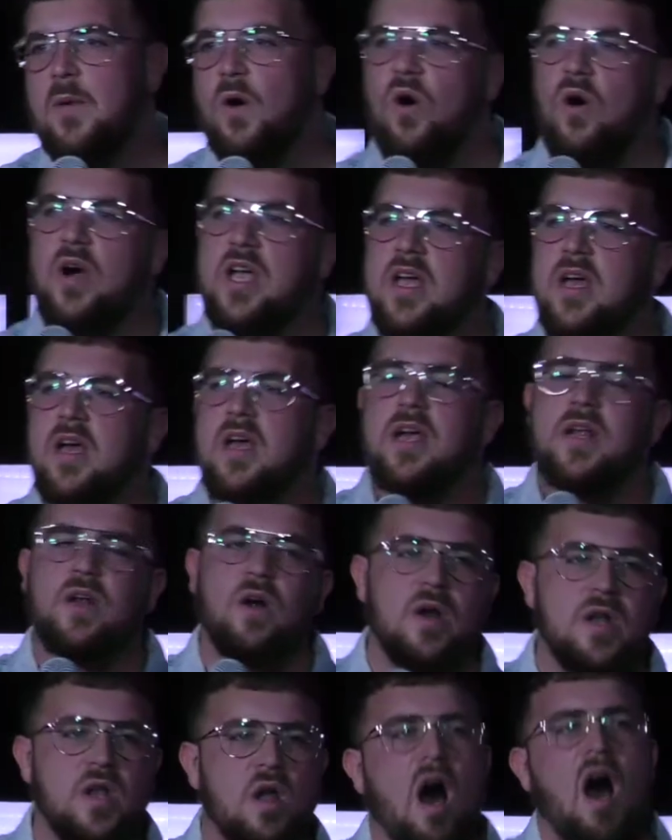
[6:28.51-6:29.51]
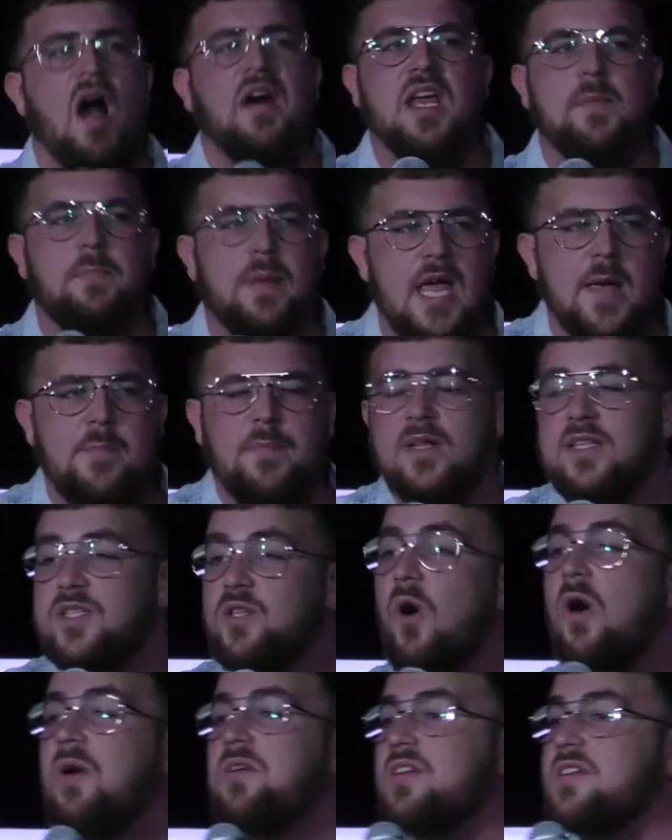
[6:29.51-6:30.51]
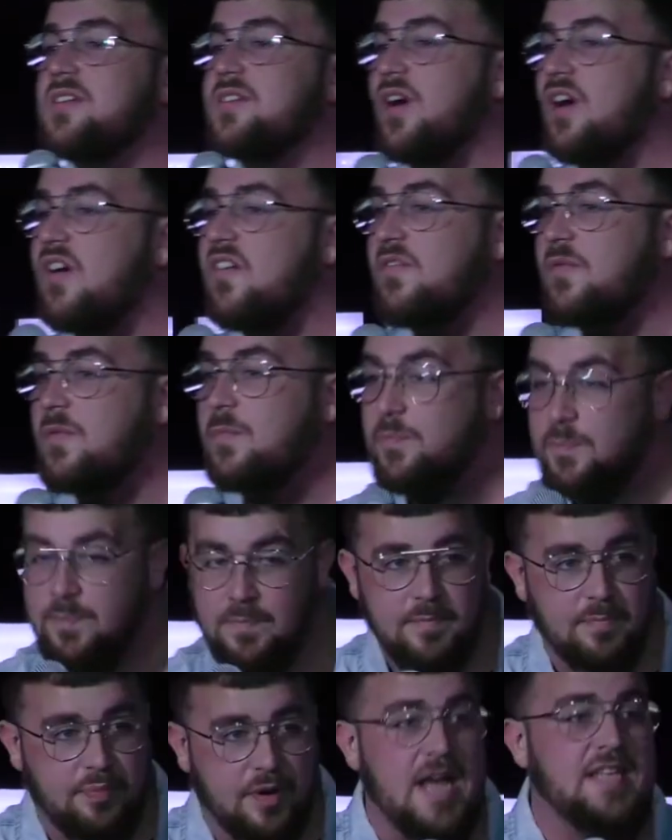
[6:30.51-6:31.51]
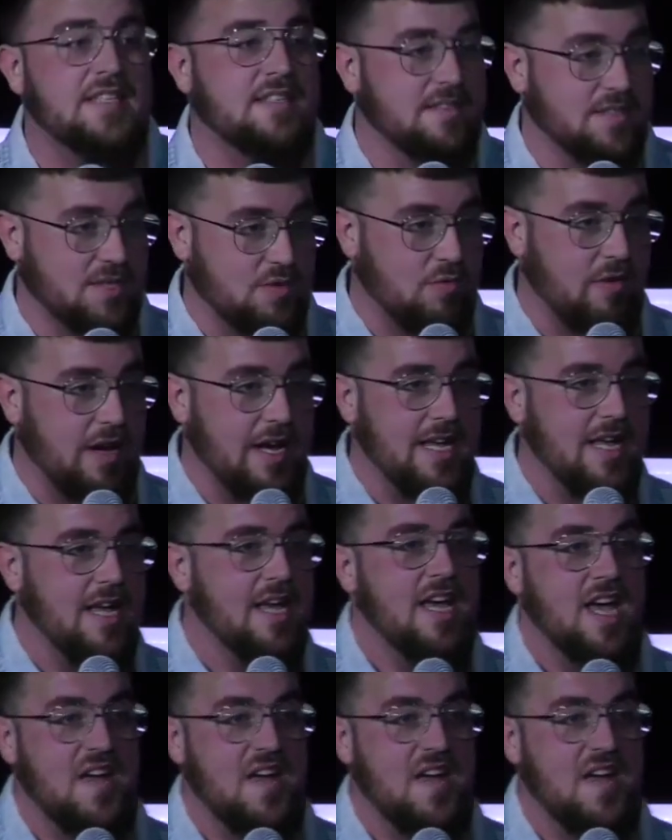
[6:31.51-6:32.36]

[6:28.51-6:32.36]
Oh, you know, naughty people don't deserve presents, right?